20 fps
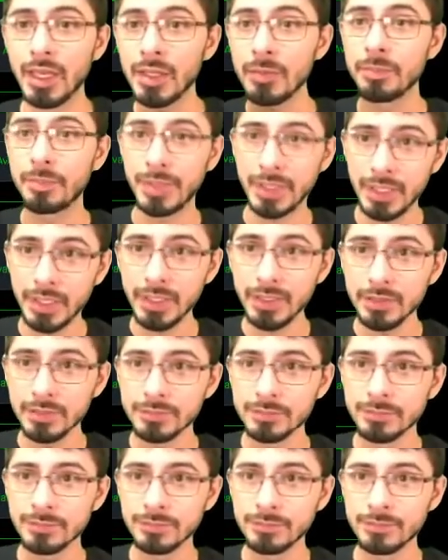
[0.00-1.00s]
it be
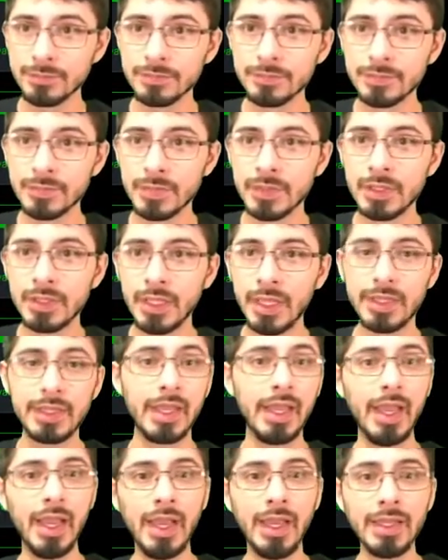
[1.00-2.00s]
like
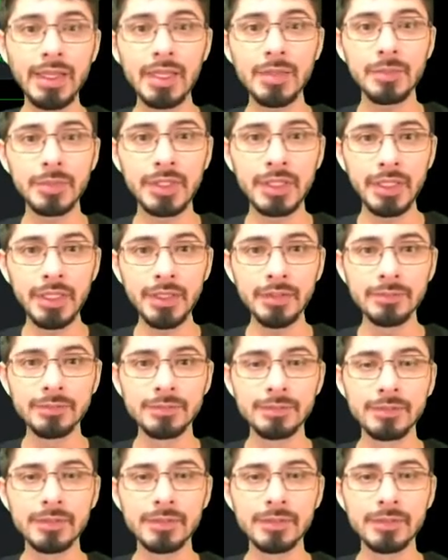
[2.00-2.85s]
AMD?